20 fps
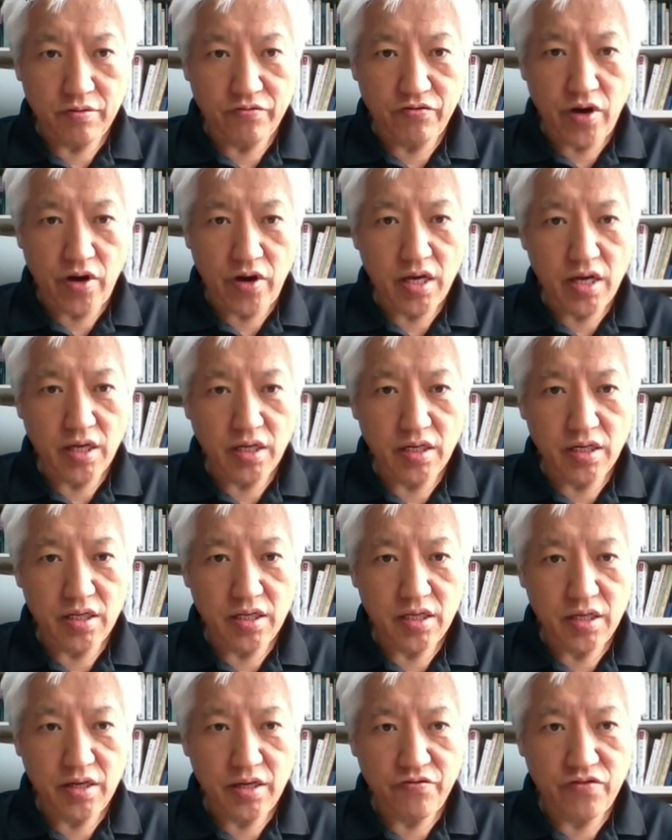
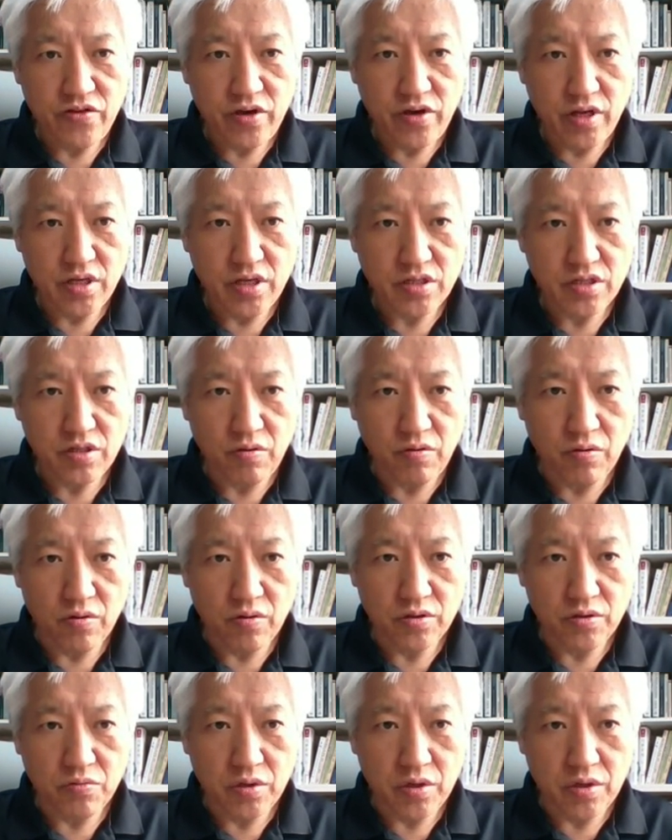Finally, he finished all
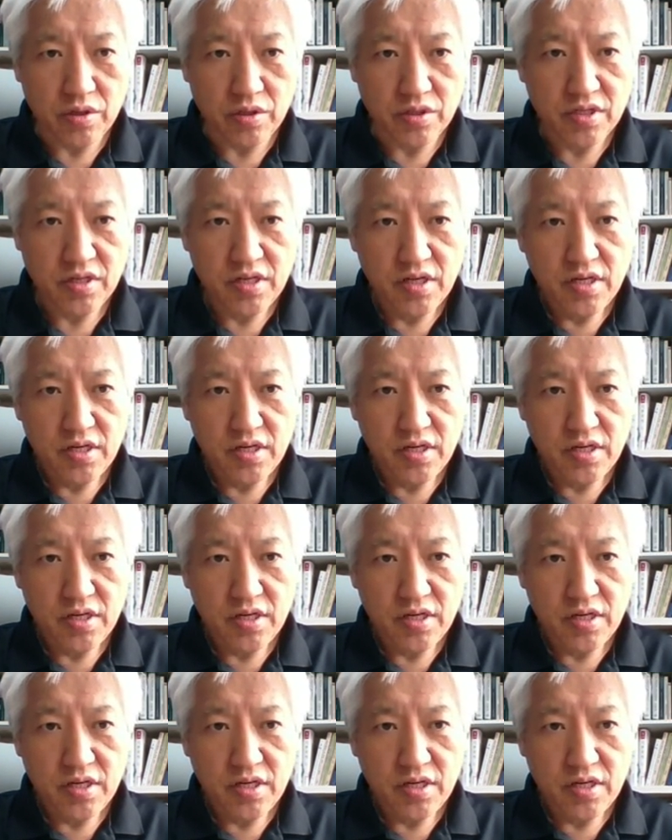the work.